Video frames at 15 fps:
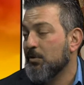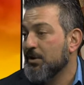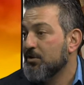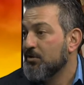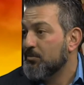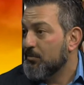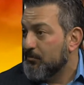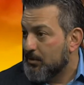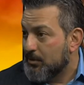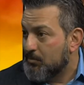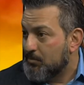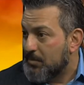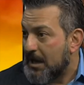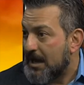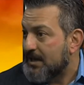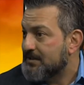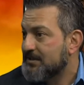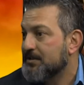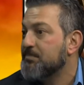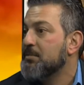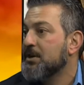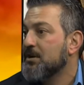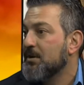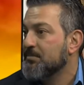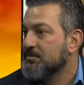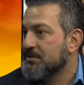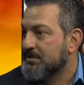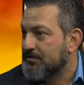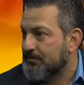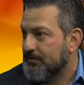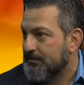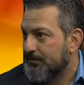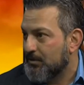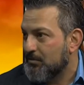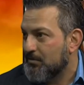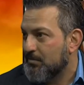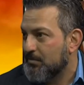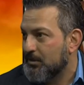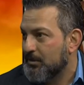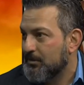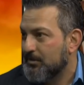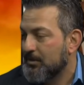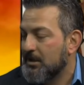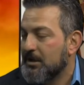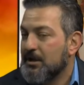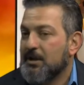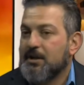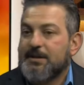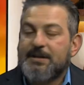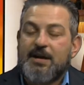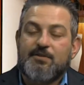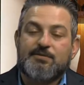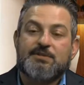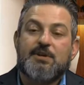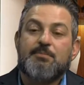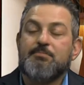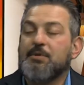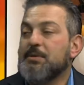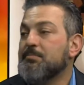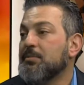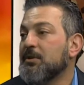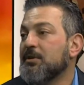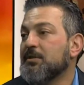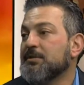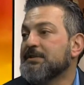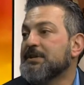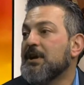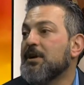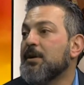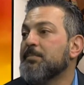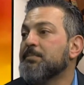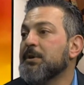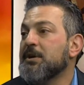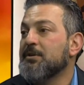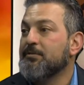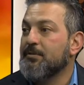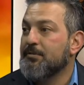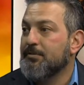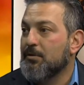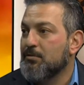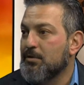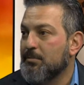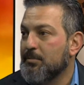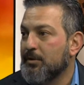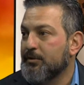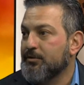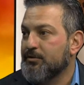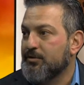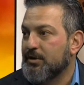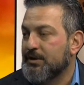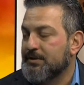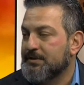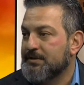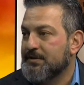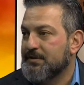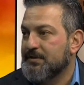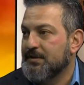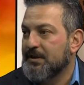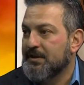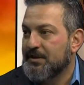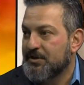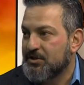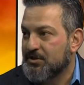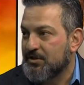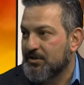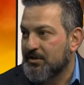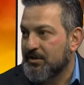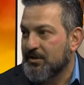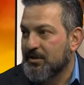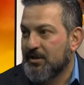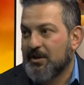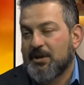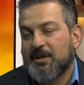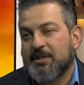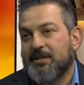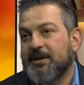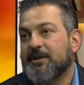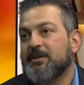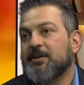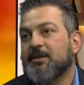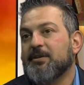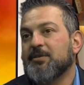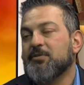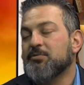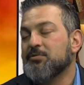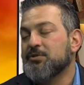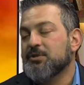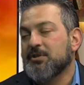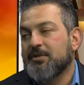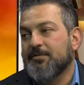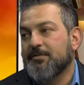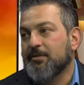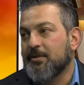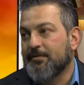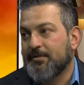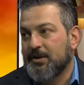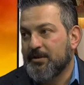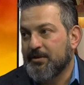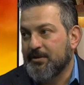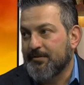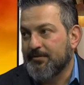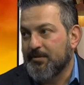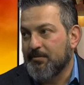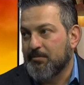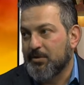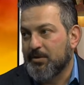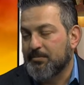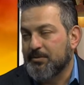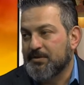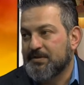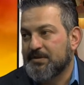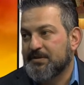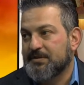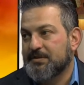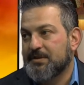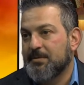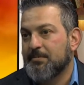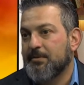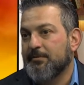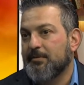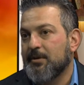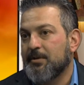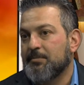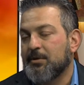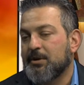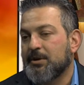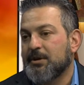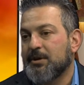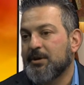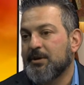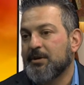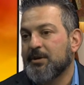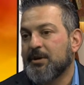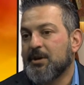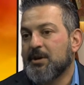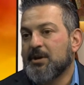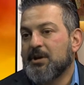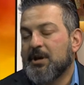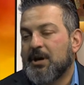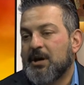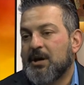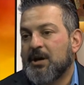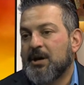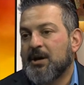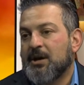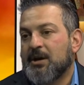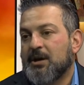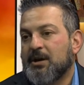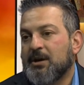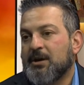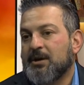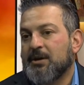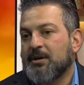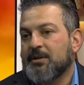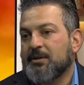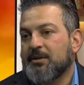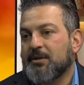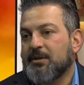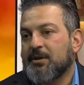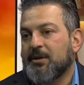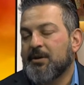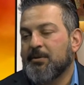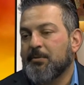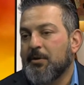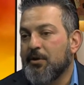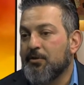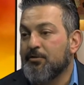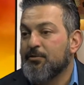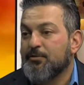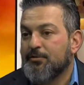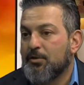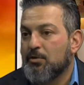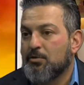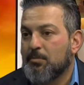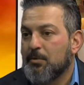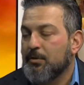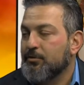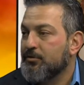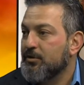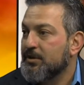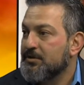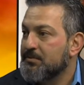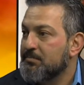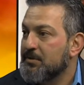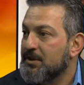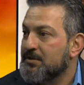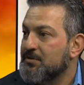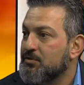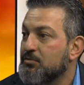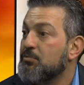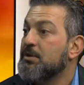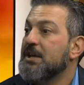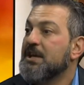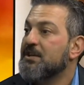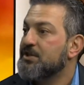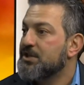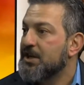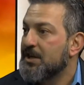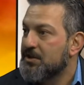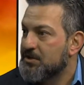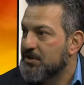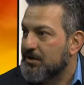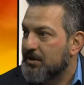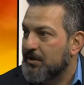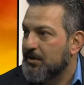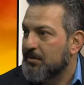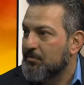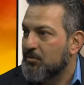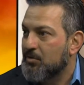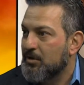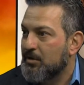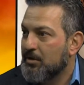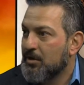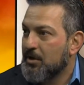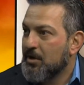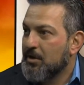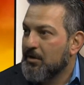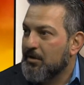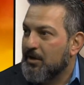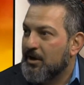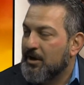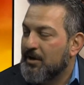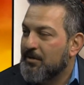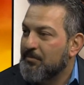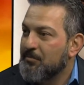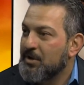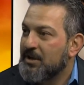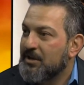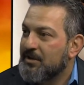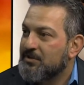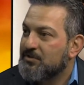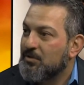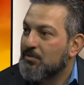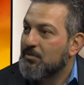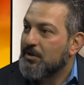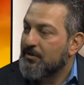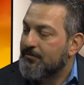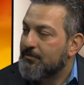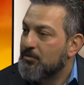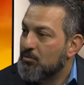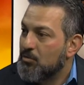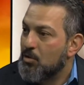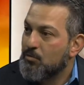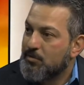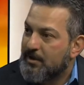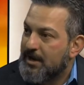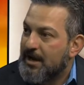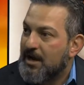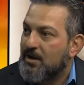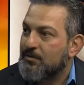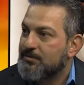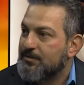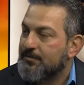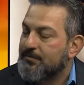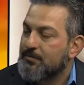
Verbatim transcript: you when you pass, it becomes irrevocable. Okay. Now, some people set up irrevocable trusts initially. They're done usually for very different purposes. Some of them are done. Uh, uh, irrevocable trust means you can't change it anymore. Uh, right. Meaning, so if you own the house, if